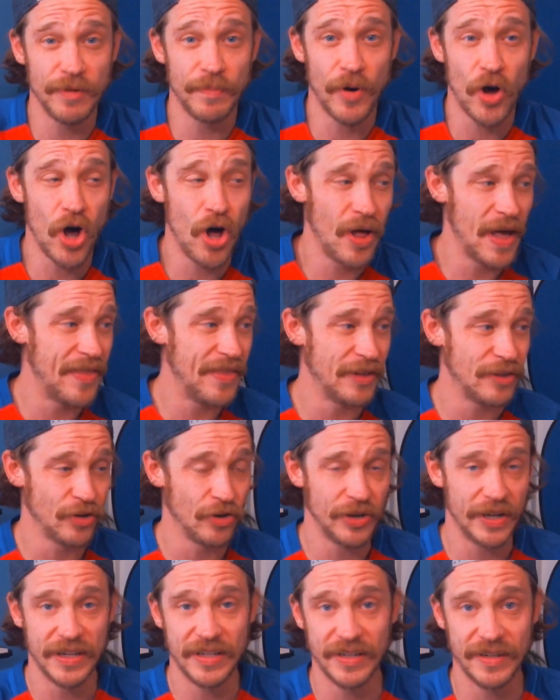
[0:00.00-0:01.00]
the ball and then
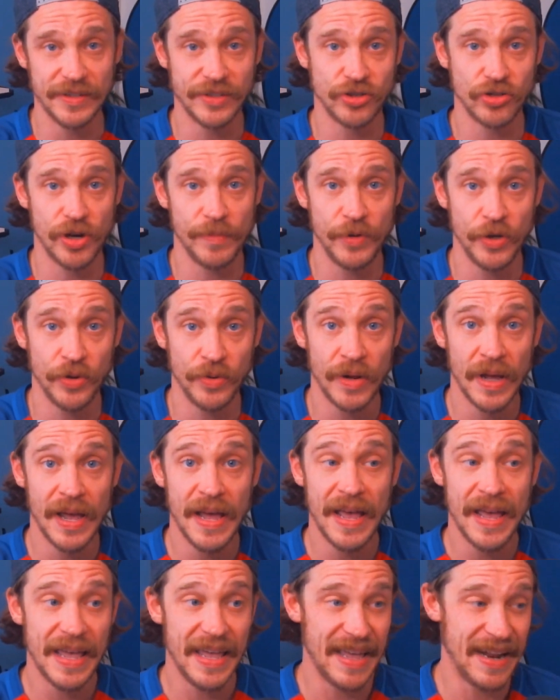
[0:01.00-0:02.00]
looking to distribute
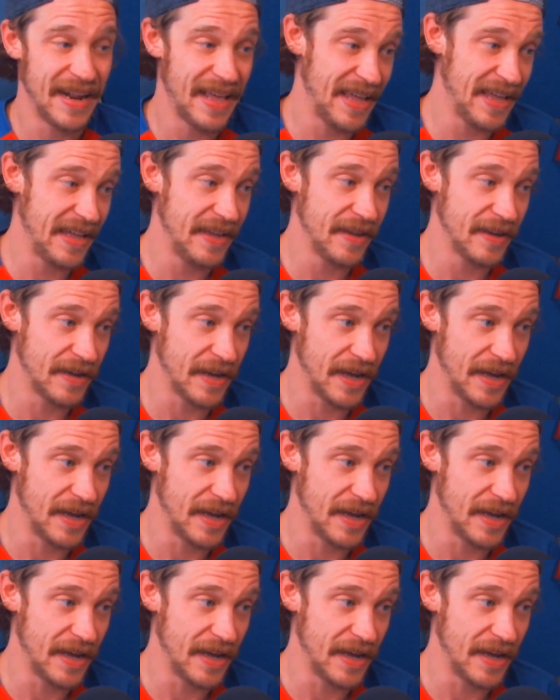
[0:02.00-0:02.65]
in a,